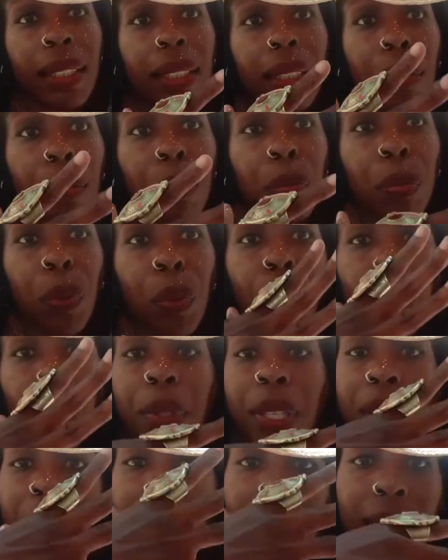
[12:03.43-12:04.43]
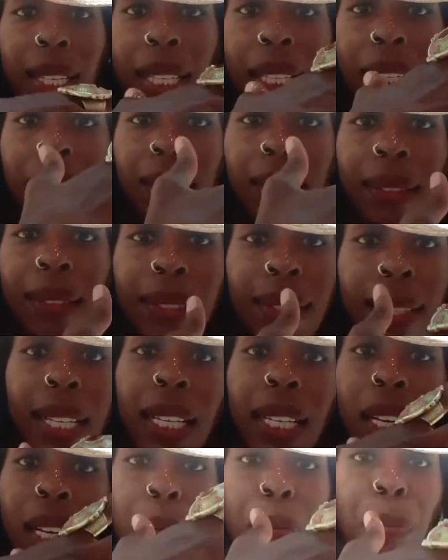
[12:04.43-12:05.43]
boobs are
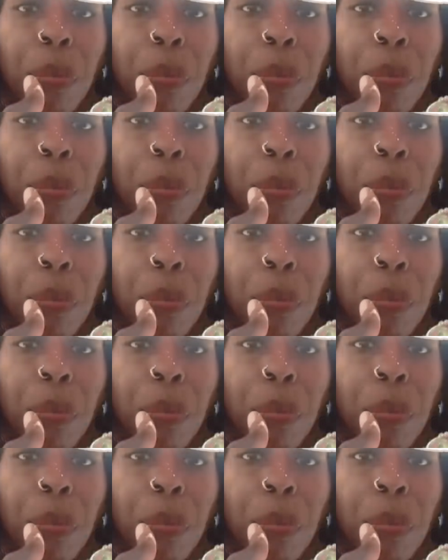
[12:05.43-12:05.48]
sitting up